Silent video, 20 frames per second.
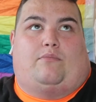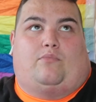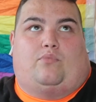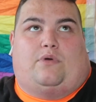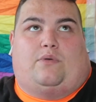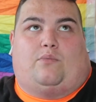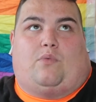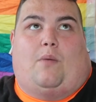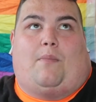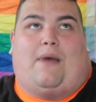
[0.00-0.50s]

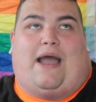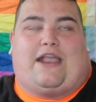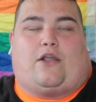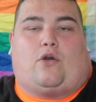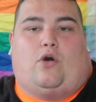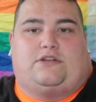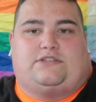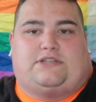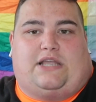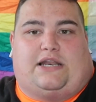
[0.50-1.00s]
will my
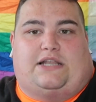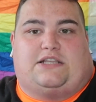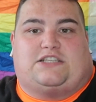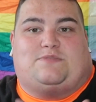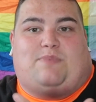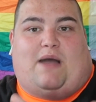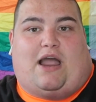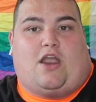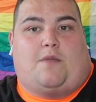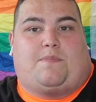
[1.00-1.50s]
content
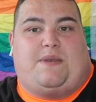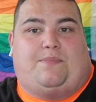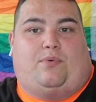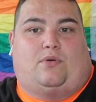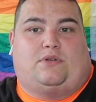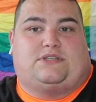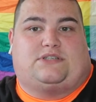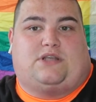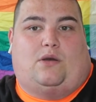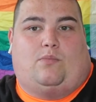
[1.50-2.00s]
inspire
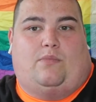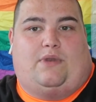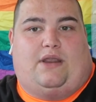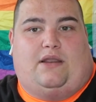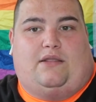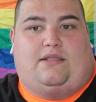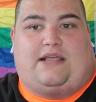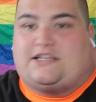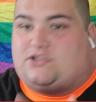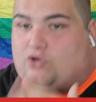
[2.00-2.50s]
people in some
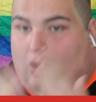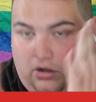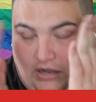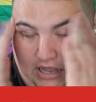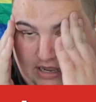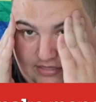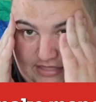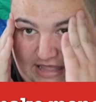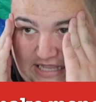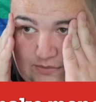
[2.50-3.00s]
way? That's what
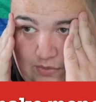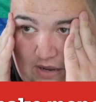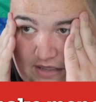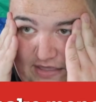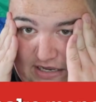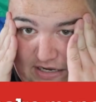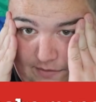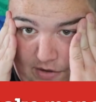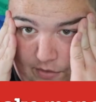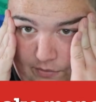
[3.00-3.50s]
I
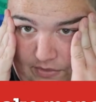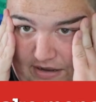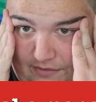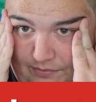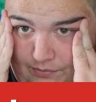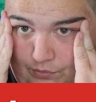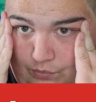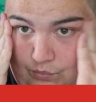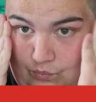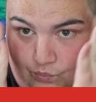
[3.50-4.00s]
think about when
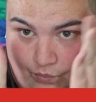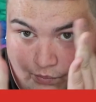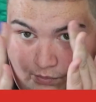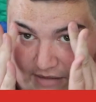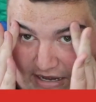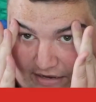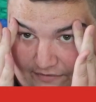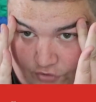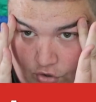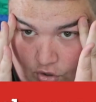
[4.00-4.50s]
I
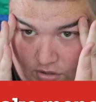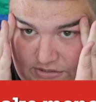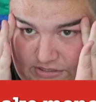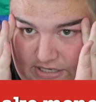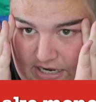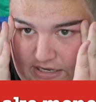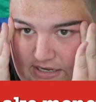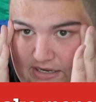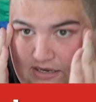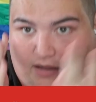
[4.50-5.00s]
make
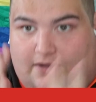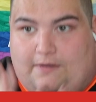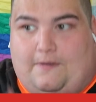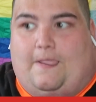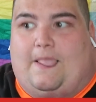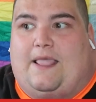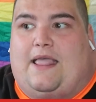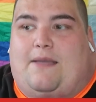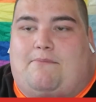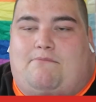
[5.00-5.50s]
content.
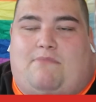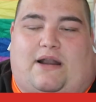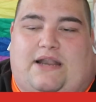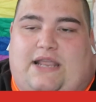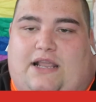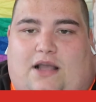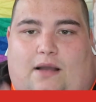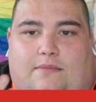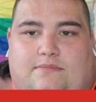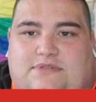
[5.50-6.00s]

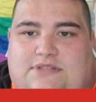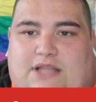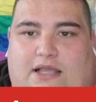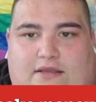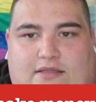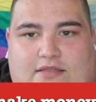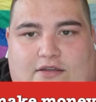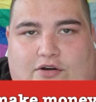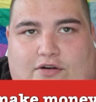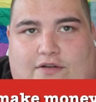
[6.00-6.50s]
Money comes
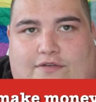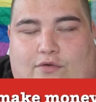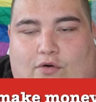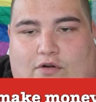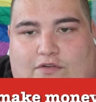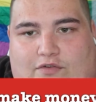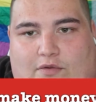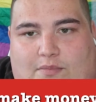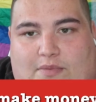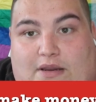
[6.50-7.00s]
like third or
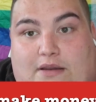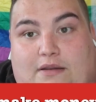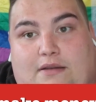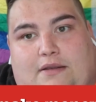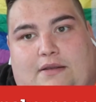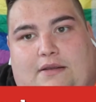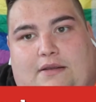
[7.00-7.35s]
fourth for me.